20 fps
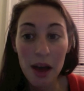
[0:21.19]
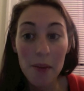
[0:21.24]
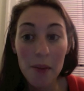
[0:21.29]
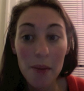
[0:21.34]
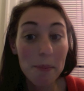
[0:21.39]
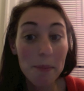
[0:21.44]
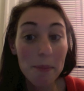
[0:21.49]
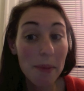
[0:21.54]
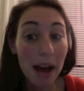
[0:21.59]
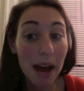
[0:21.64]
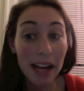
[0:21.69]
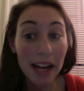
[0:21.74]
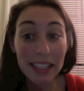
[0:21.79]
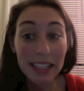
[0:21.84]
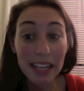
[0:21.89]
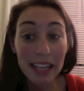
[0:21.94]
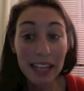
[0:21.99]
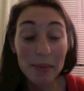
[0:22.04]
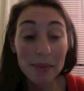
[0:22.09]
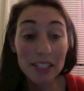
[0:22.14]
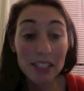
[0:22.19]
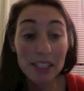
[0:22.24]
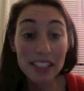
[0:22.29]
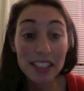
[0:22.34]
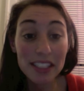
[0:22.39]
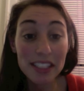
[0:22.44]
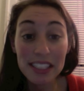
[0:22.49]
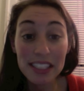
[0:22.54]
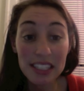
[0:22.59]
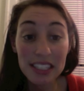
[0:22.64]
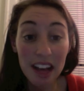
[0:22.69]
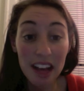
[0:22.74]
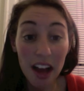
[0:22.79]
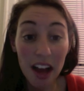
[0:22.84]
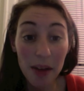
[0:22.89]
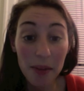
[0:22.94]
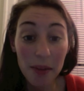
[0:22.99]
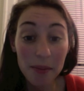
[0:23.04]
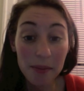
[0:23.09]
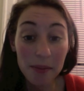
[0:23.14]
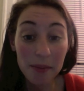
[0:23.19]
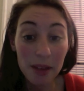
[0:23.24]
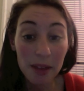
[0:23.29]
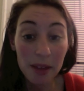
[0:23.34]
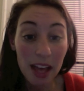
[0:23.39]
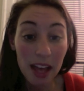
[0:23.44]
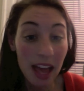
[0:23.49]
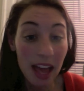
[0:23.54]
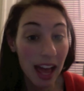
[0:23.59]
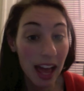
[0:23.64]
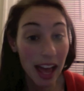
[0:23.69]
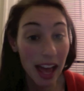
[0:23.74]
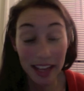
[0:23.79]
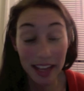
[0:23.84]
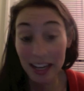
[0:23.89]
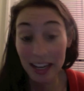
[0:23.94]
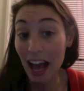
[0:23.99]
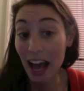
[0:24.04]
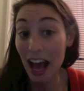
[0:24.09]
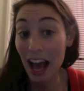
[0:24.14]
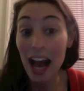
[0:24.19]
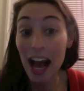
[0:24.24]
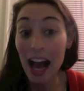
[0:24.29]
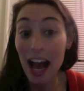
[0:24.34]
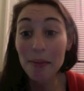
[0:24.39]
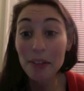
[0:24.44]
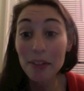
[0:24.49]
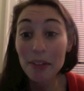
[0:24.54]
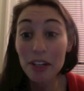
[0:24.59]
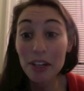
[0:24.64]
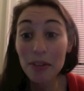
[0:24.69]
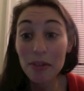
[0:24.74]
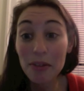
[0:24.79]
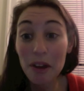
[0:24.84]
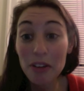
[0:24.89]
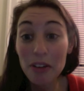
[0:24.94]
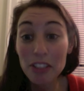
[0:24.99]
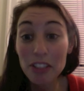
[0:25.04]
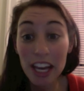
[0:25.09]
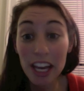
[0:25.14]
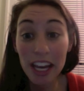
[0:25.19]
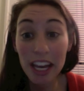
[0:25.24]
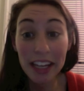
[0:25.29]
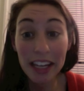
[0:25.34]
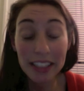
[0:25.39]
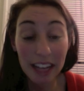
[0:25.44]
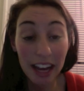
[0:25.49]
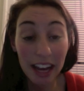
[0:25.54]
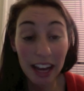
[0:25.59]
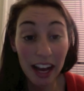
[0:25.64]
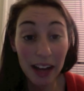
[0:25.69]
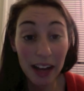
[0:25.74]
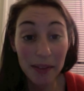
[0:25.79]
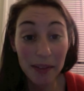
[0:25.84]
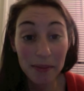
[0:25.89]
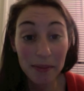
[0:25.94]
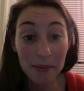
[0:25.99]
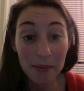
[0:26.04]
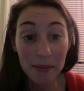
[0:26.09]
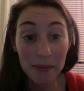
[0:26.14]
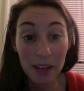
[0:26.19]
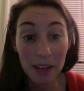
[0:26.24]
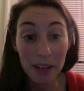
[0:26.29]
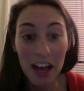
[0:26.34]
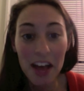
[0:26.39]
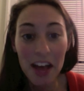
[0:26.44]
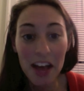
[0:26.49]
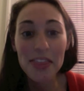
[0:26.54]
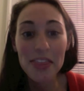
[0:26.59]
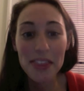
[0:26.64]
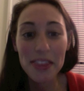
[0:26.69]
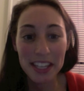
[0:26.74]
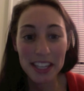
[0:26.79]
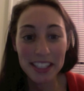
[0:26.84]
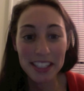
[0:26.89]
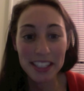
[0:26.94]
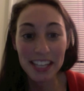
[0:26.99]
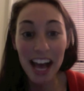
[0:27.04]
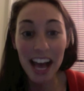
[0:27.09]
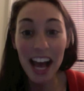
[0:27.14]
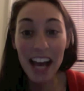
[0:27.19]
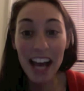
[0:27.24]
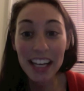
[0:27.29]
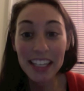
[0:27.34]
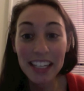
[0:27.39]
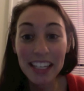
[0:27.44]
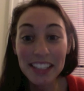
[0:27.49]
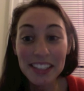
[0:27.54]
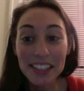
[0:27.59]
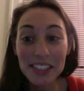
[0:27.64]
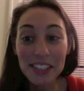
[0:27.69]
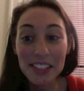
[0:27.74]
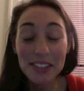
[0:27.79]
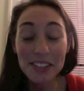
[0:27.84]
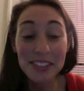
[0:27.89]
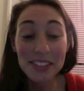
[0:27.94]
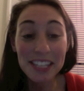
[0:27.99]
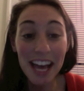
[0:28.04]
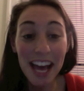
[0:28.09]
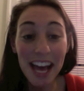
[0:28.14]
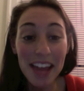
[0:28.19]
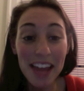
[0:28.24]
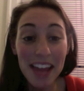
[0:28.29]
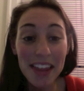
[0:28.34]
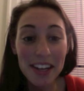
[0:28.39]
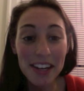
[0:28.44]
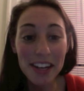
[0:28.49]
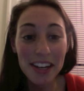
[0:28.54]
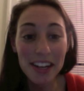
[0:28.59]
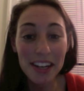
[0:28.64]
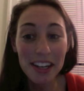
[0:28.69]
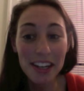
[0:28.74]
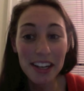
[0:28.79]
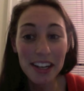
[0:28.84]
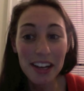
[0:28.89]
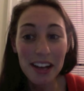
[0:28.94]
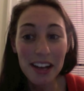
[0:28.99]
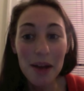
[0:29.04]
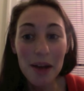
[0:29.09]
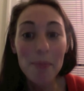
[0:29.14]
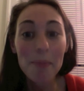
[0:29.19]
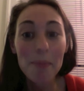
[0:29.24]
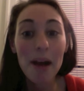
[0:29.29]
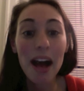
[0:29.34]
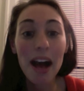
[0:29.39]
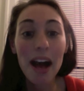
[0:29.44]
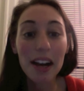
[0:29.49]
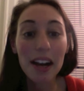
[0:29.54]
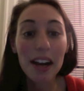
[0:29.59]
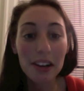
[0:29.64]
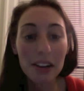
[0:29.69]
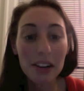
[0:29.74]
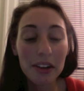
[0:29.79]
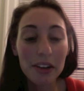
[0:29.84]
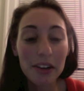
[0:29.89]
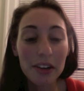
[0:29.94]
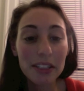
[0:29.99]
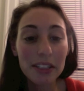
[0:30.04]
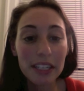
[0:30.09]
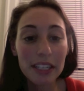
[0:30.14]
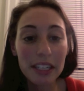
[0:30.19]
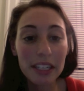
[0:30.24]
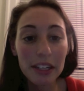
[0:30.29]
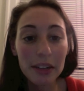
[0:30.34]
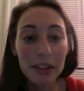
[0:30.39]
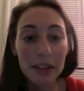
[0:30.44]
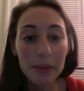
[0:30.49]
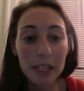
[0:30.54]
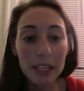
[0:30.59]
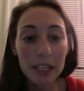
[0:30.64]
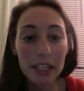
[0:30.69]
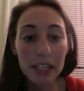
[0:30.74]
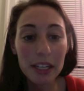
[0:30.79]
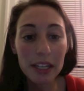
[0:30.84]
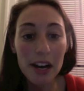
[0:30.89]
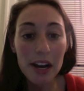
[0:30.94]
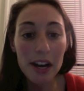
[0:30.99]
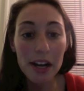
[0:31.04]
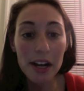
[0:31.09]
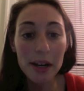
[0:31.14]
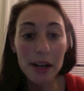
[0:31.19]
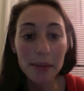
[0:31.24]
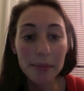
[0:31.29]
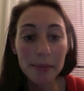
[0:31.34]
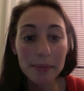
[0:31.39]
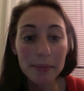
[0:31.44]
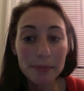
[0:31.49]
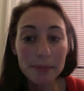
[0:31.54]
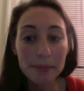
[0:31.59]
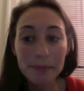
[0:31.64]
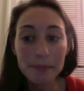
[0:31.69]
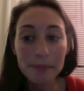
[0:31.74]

My name's Adina, and I'm your rosh Ada. This guy together, machon, here we come.